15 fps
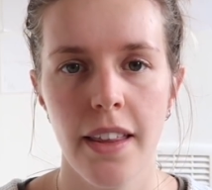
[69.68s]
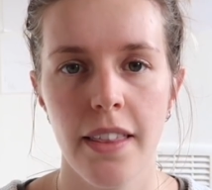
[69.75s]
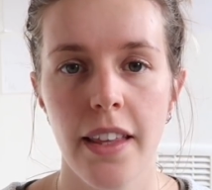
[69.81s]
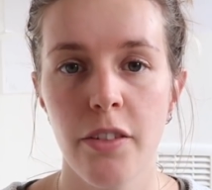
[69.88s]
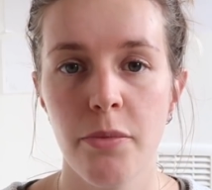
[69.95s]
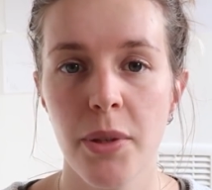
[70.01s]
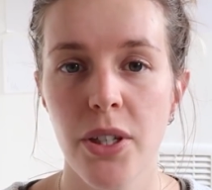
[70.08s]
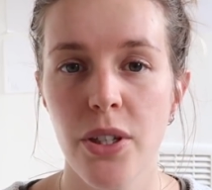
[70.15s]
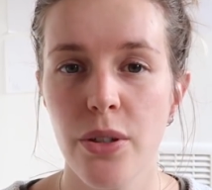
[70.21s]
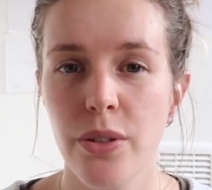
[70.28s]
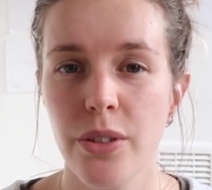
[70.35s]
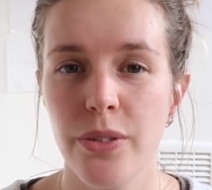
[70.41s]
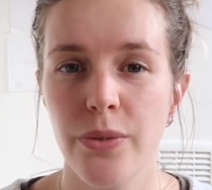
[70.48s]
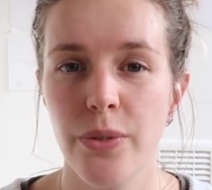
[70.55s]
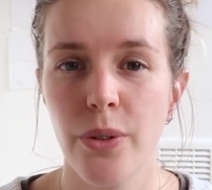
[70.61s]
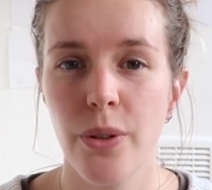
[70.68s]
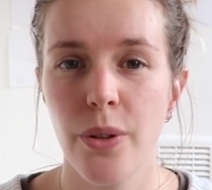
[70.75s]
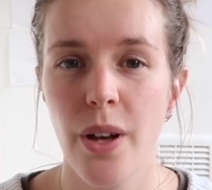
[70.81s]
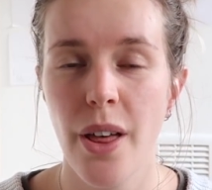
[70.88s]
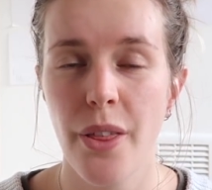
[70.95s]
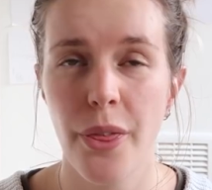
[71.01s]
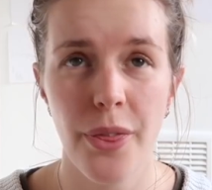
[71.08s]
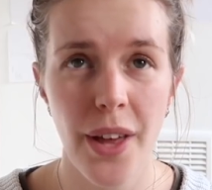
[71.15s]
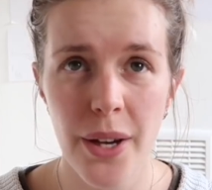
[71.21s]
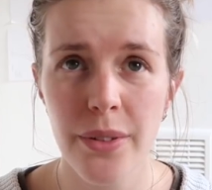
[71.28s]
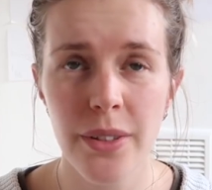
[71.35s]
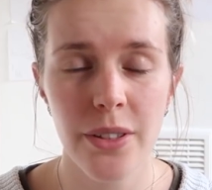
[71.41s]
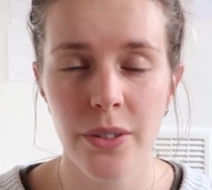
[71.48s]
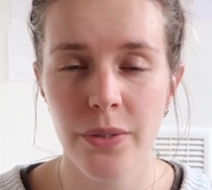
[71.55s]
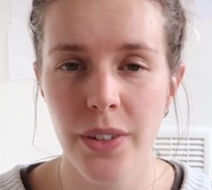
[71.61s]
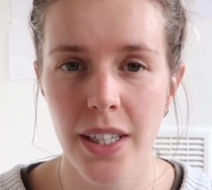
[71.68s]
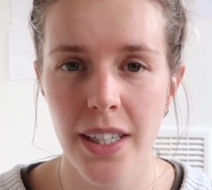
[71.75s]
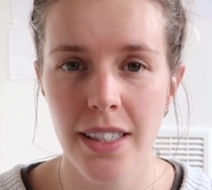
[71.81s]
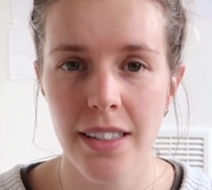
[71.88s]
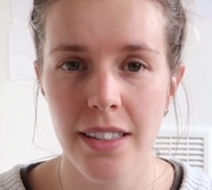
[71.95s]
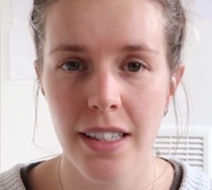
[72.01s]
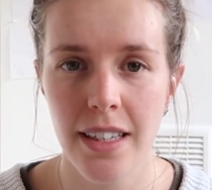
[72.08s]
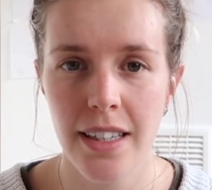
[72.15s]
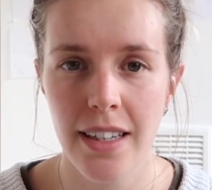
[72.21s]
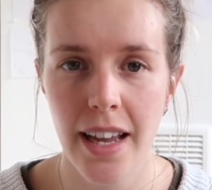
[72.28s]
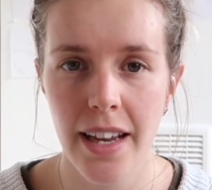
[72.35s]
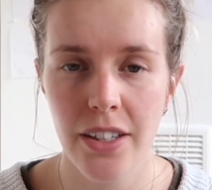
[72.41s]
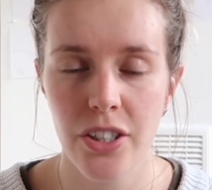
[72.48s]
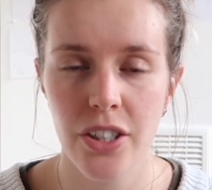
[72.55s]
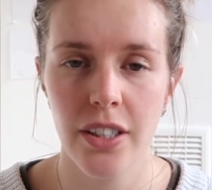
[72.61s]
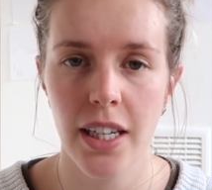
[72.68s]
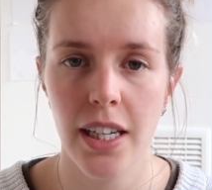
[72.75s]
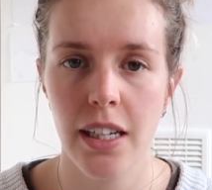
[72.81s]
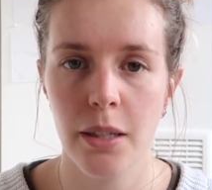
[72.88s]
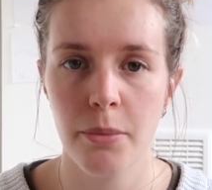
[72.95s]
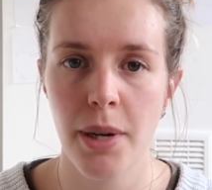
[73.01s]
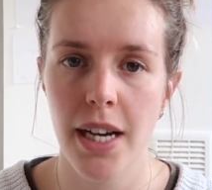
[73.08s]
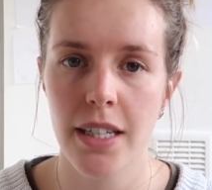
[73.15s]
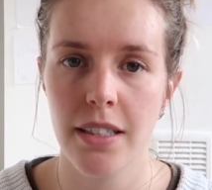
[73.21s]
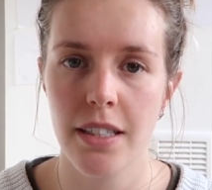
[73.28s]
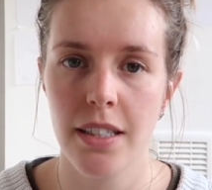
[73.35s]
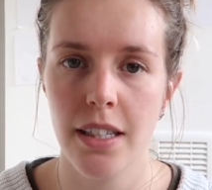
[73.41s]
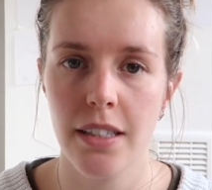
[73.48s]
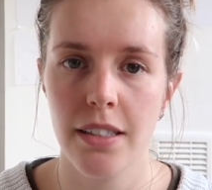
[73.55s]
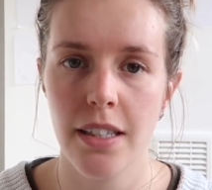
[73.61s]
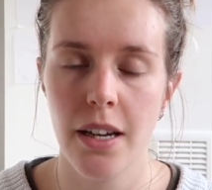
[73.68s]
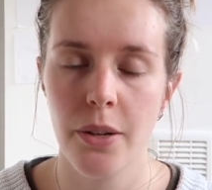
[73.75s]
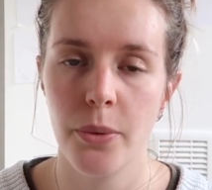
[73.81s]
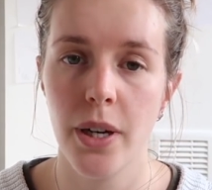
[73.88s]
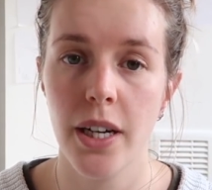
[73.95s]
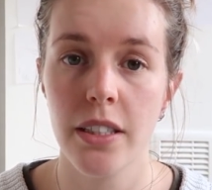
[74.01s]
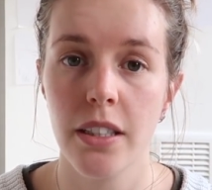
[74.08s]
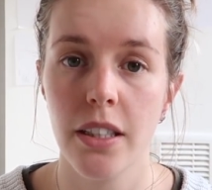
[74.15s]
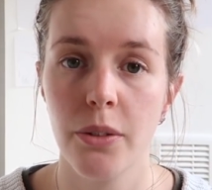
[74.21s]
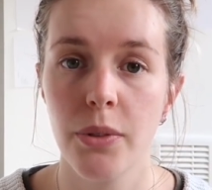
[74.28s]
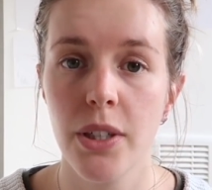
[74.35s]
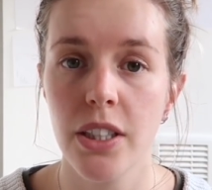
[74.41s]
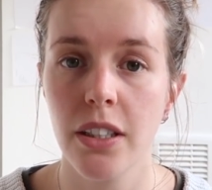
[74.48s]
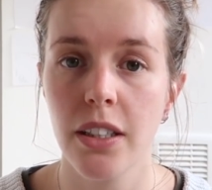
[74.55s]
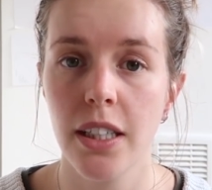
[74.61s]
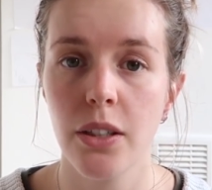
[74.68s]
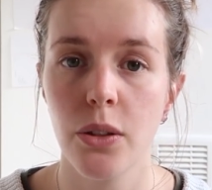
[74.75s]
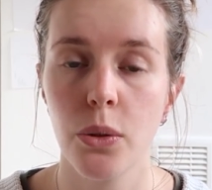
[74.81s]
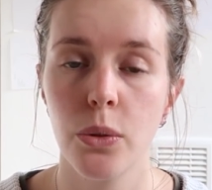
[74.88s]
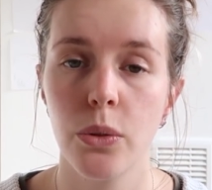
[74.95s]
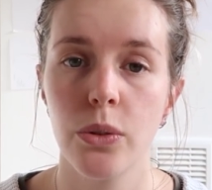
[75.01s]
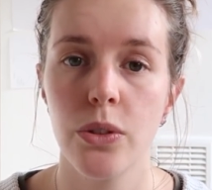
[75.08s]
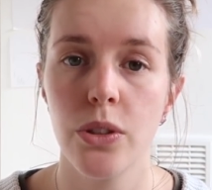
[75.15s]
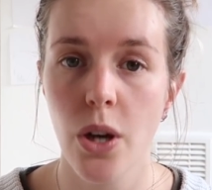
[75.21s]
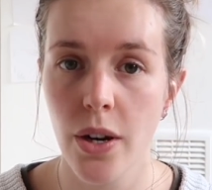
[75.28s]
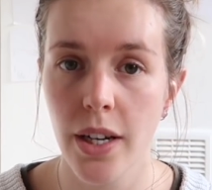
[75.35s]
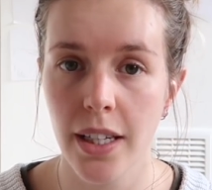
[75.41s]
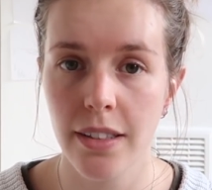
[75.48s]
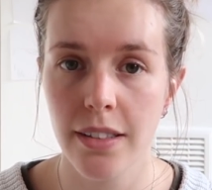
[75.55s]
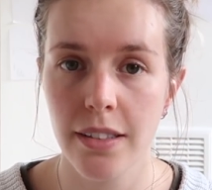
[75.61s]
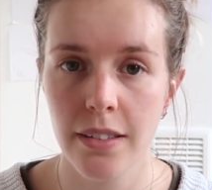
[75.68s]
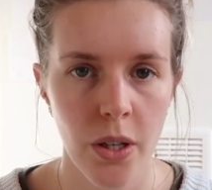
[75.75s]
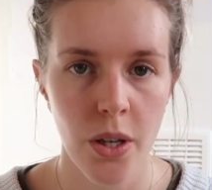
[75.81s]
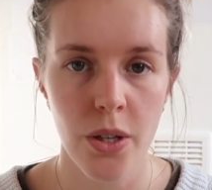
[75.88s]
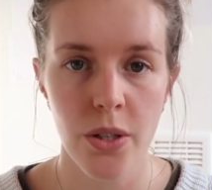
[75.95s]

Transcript: They've been used for thousands of years in ancient healing practices and were actually originally called tonics.